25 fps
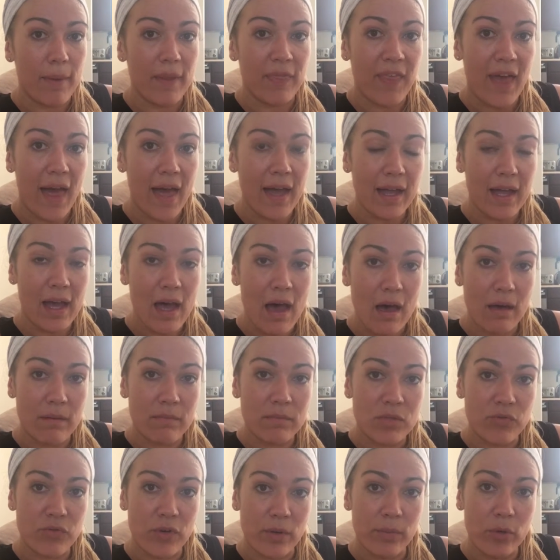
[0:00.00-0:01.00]
but that
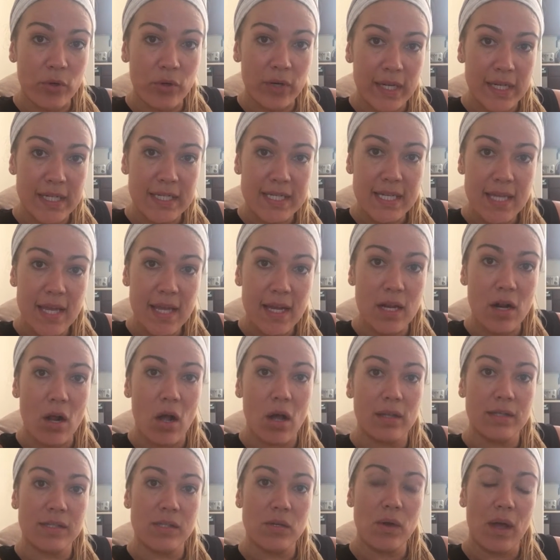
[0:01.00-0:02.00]
comes from green tea, and it
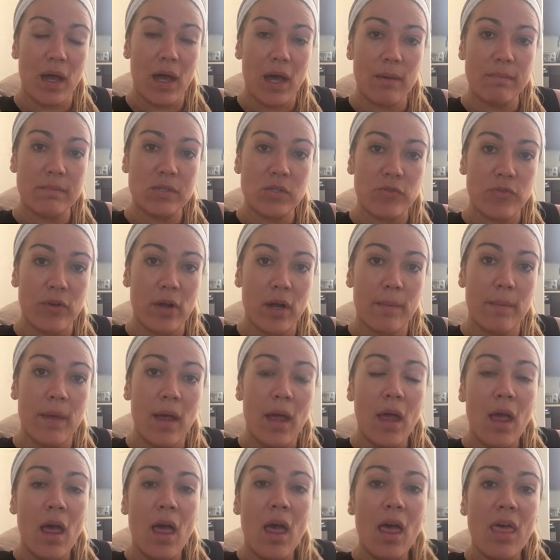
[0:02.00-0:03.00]
also comes from
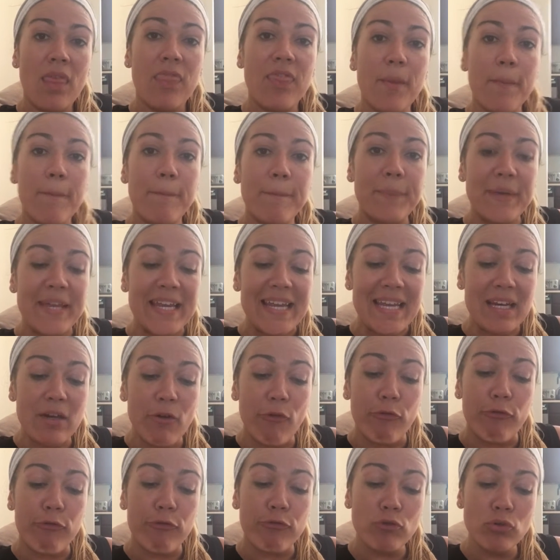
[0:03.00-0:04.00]
the
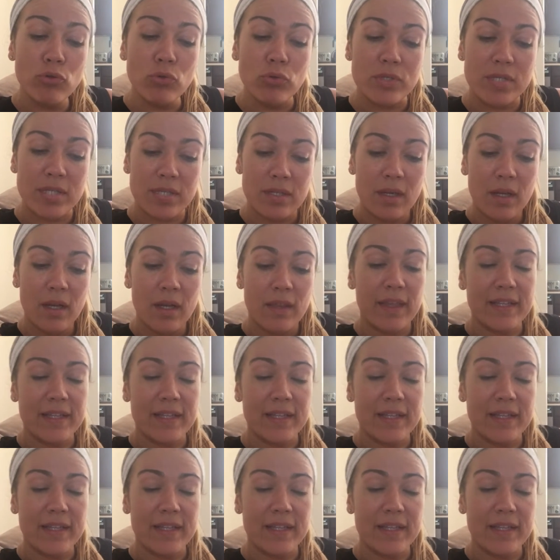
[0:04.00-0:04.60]
bean fruit,